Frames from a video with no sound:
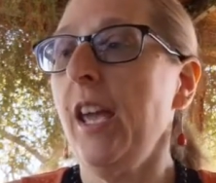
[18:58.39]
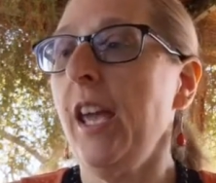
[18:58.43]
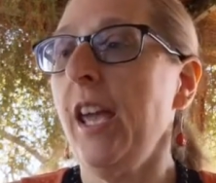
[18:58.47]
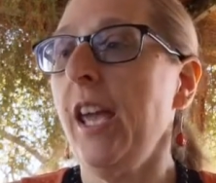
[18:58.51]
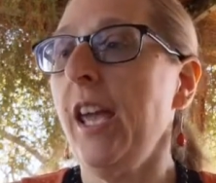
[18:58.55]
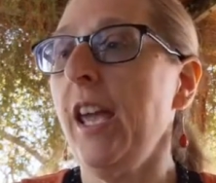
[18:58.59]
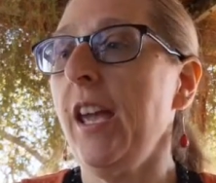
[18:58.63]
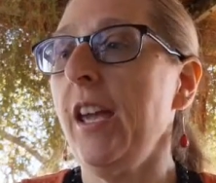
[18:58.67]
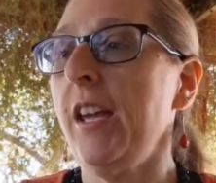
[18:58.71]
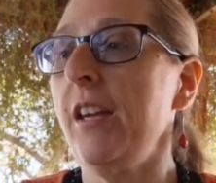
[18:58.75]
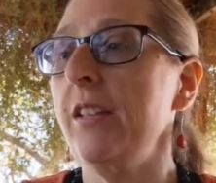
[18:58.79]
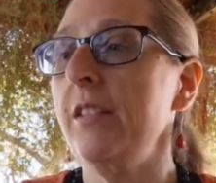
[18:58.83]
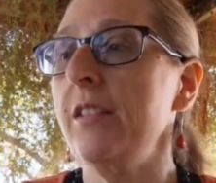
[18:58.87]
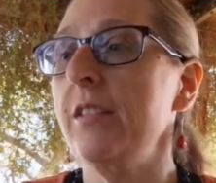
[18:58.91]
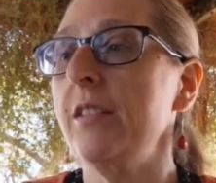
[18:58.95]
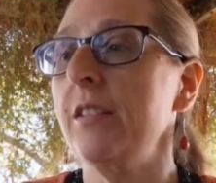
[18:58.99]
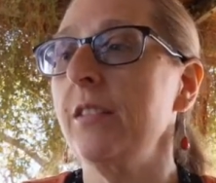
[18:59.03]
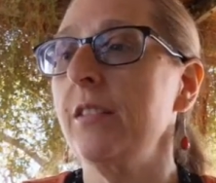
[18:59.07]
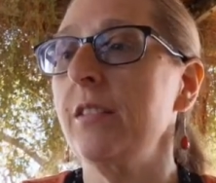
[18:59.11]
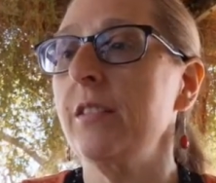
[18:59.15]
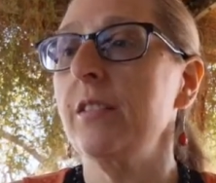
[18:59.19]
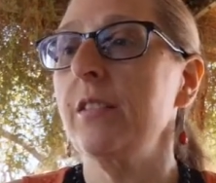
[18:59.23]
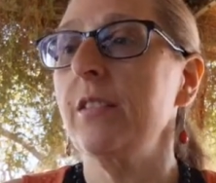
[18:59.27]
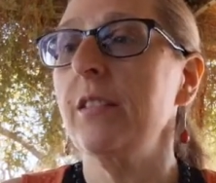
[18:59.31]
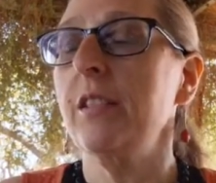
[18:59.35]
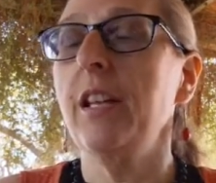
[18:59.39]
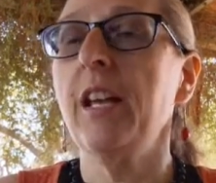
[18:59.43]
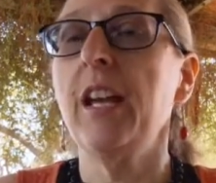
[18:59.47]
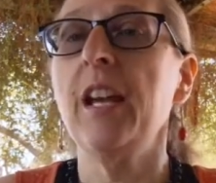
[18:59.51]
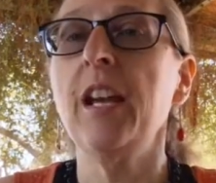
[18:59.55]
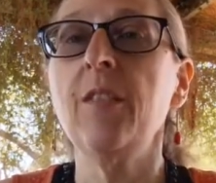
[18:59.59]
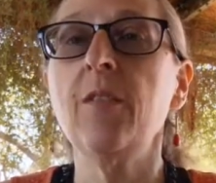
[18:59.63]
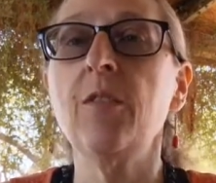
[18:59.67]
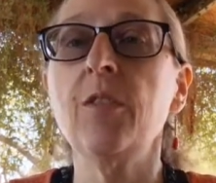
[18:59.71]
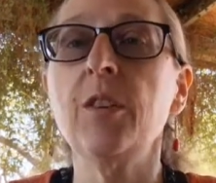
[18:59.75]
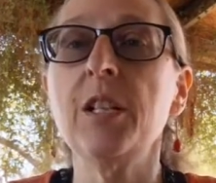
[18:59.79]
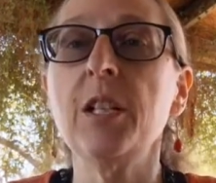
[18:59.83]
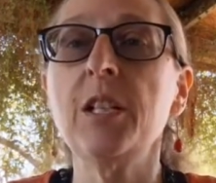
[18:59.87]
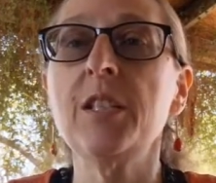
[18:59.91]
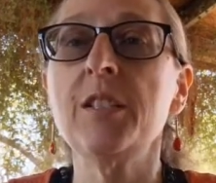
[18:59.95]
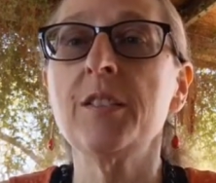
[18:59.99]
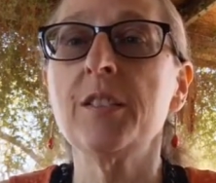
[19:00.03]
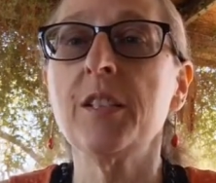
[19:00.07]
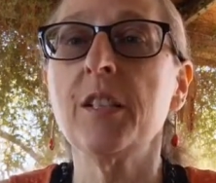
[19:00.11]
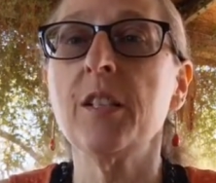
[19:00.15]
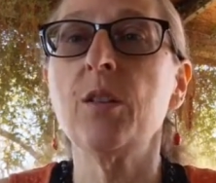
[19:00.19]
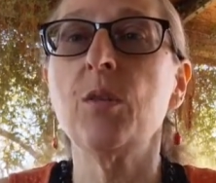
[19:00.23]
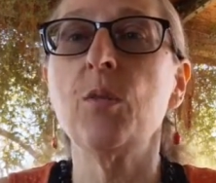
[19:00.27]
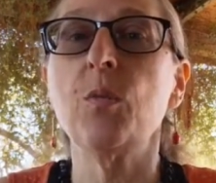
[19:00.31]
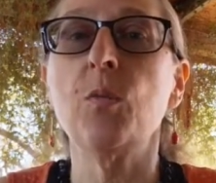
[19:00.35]
And every
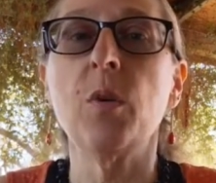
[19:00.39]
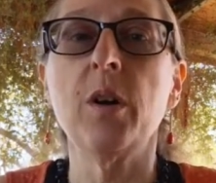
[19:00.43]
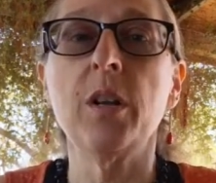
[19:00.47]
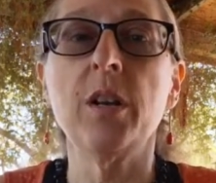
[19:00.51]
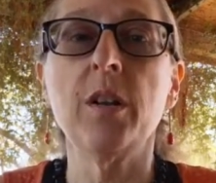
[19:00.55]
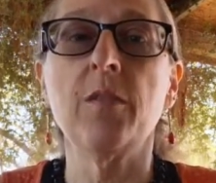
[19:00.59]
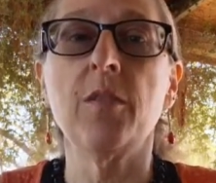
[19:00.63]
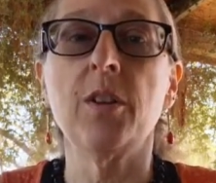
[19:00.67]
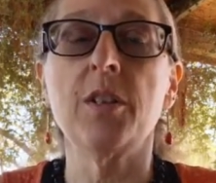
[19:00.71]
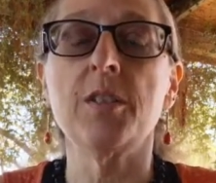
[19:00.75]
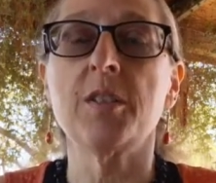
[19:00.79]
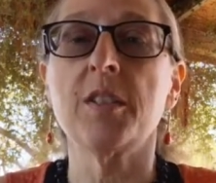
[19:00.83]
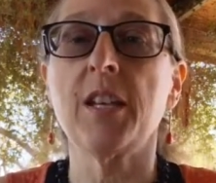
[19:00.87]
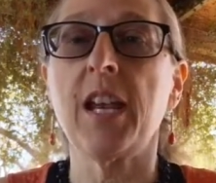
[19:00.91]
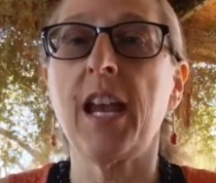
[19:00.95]
single one of us